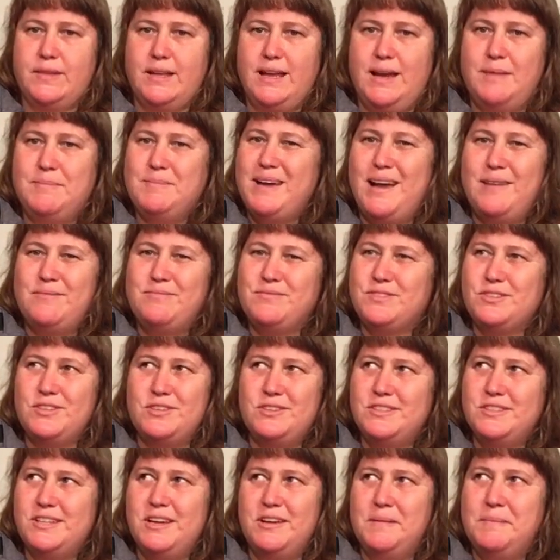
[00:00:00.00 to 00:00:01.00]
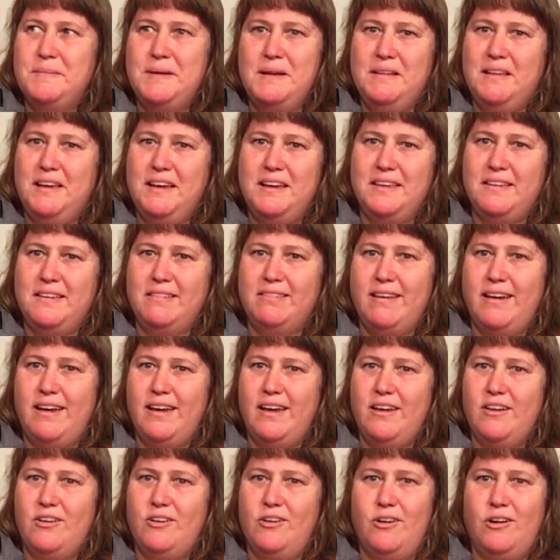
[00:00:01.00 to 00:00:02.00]
Not, it turns out I'm not liking that
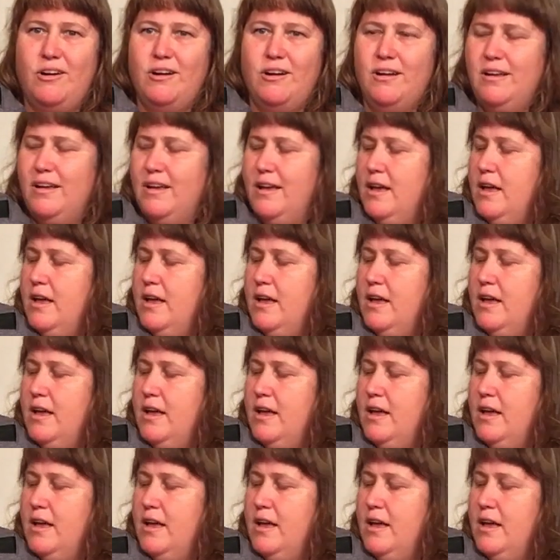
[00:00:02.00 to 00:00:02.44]
at all.